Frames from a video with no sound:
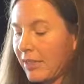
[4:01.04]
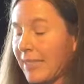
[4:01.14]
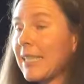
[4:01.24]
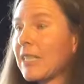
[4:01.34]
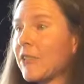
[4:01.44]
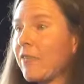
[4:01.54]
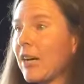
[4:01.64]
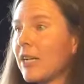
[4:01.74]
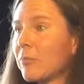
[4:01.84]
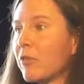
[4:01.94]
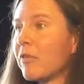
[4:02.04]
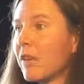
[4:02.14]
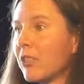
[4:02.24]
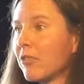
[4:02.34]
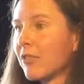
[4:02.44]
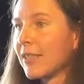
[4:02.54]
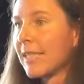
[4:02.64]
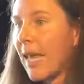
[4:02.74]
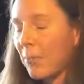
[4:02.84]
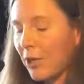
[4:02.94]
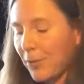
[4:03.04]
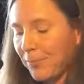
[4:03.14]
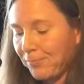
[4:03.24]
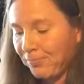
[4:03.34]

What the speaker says: which signifies professional stamina.